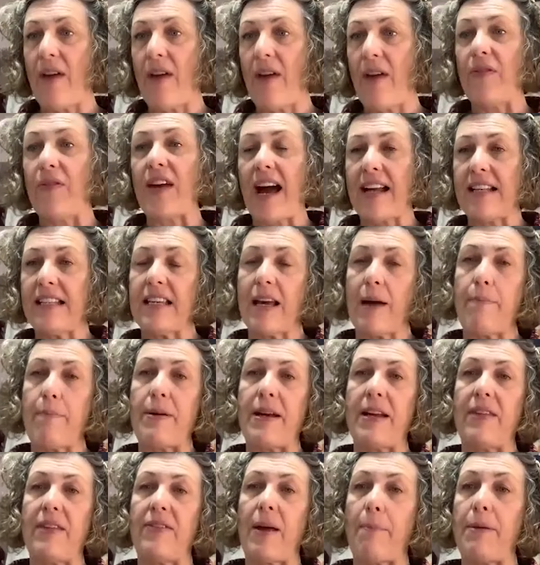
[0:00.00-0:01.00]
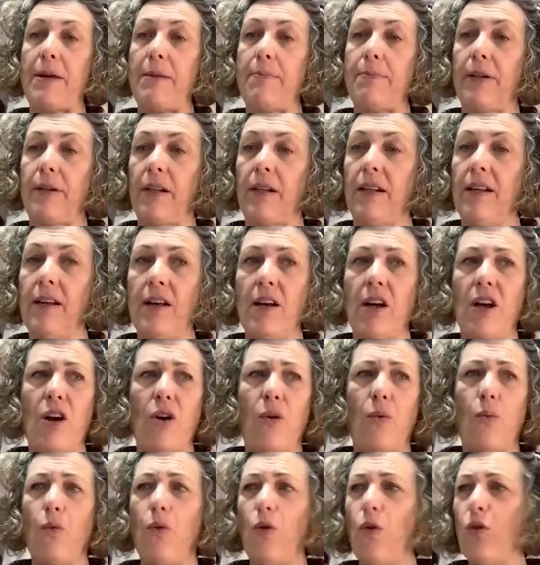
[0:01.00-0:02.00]
and the idea being that people
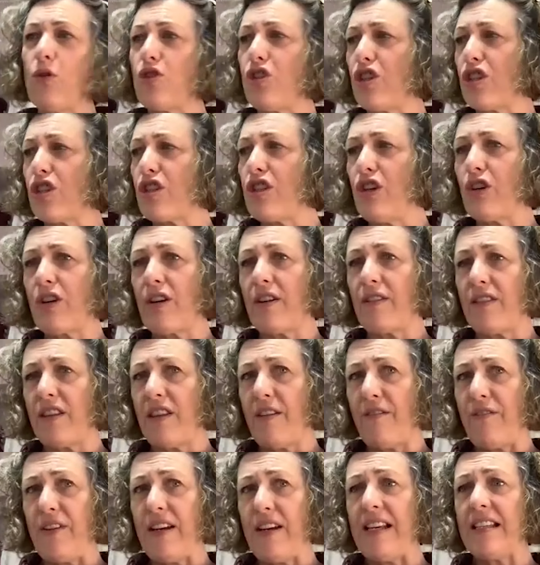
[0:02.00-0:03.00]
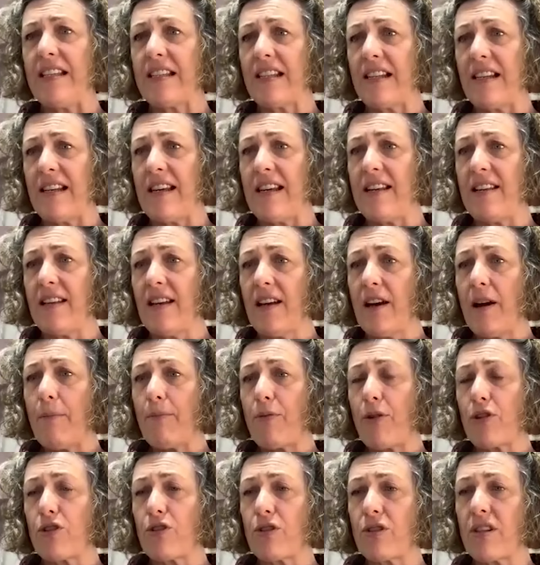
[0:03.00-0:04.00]
won't just look at the Vlieseline
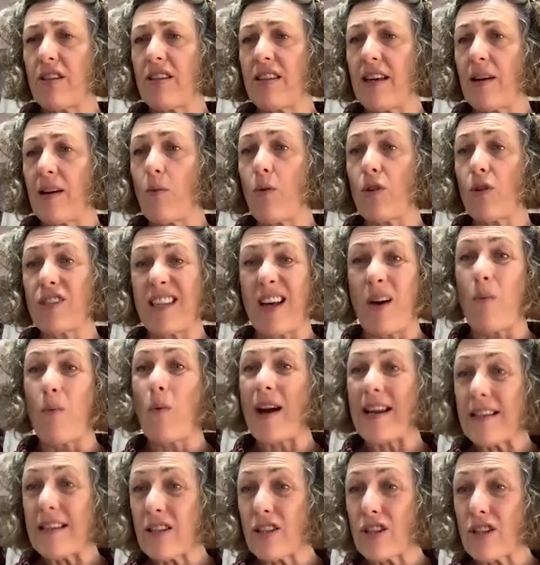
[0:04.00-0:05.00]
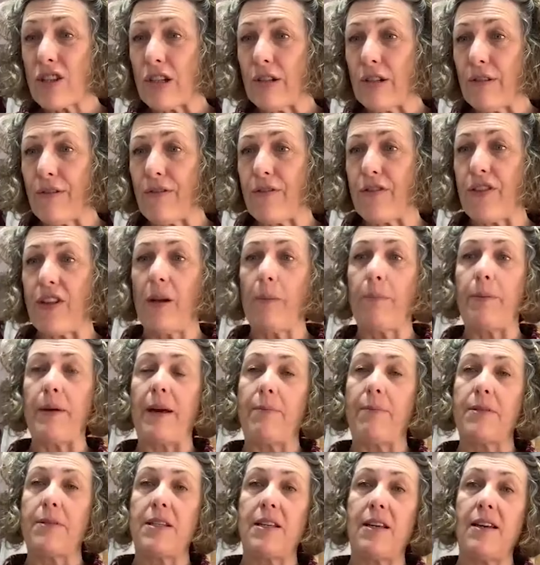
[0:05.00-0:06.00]
products and think, what's that white stuff? They'll be
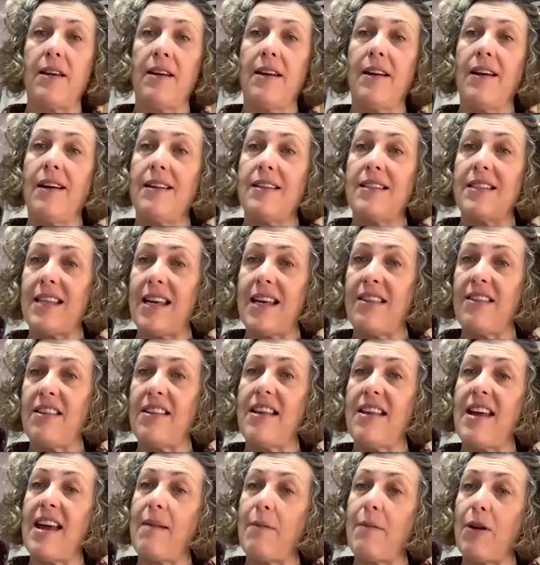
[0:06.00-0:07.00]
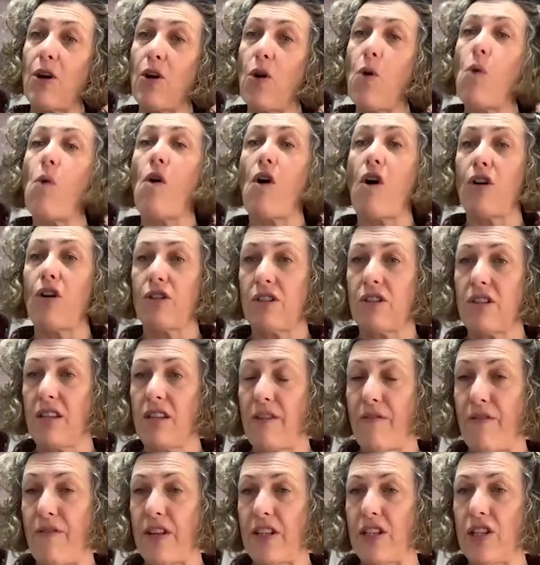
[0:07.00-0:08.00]
able to see the name and go on to
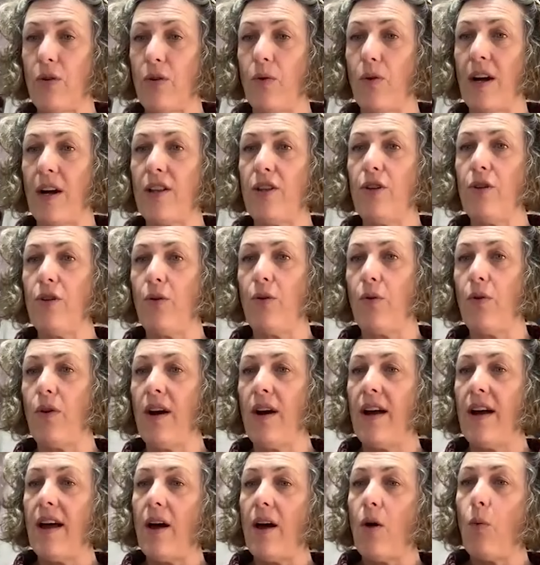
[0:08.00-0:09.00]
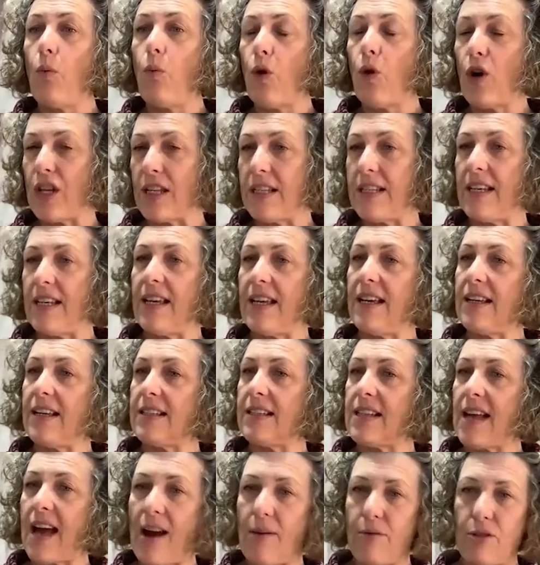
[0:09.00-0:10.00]
the video and know what it
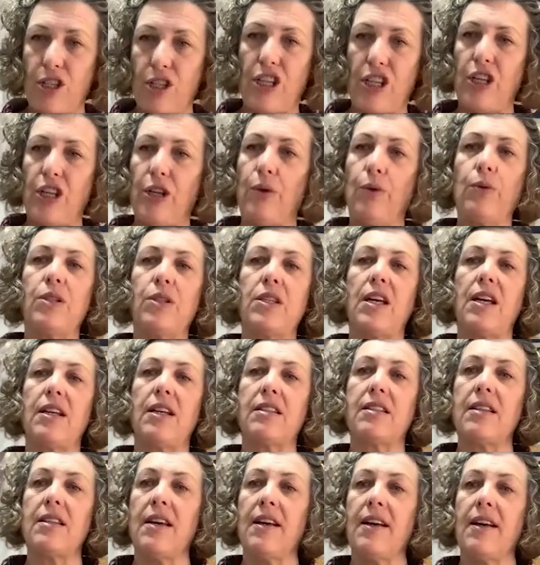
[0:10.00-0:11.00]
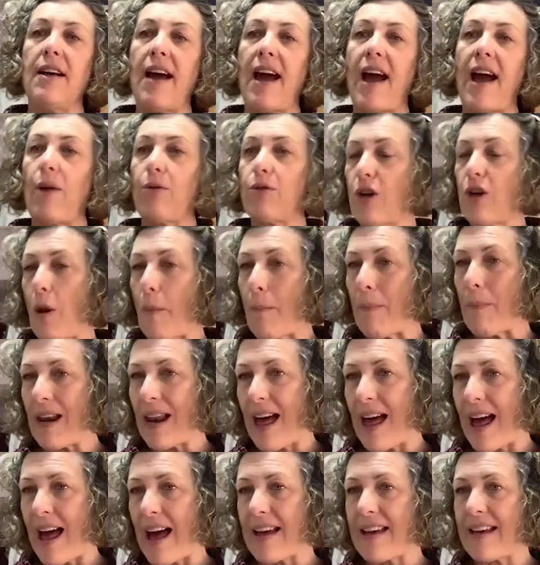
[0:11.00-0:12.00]
is, how to use it, how to
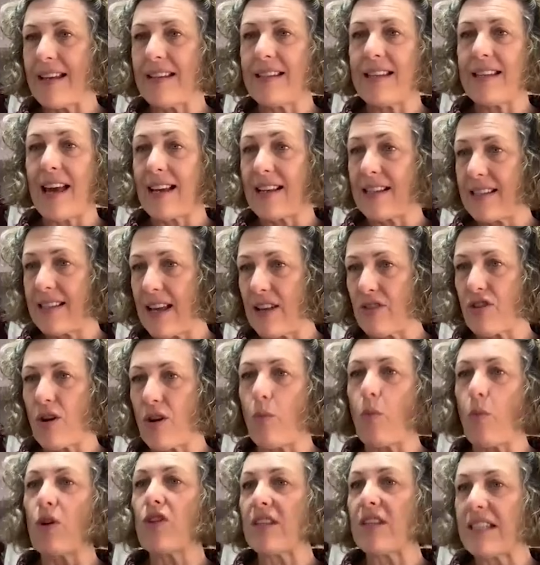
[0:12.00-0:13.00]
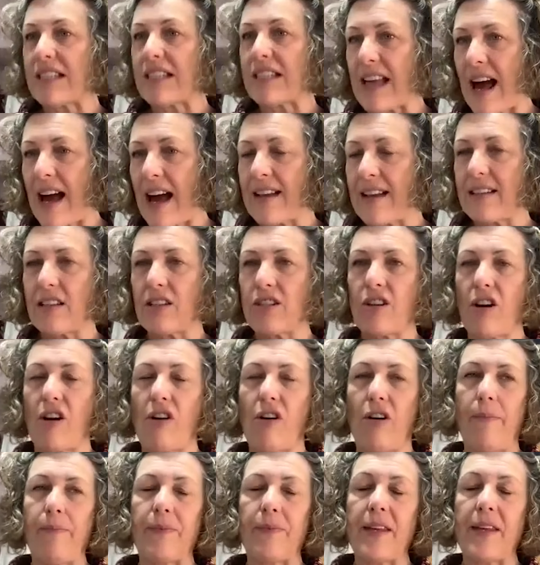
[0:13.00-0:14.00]
apply it, et cetera, what the sizes
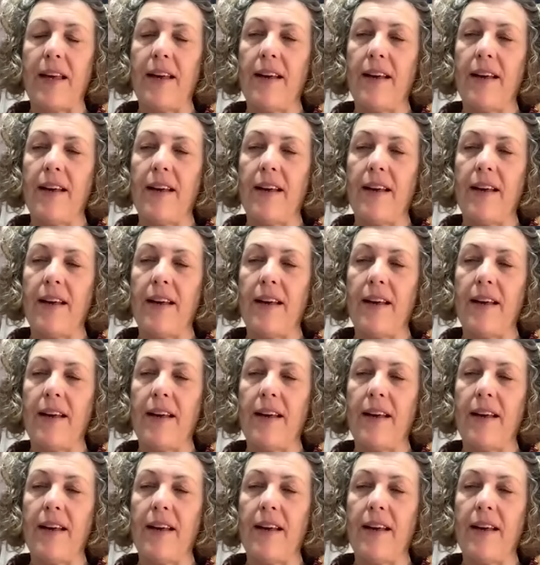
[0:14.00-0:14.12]
are.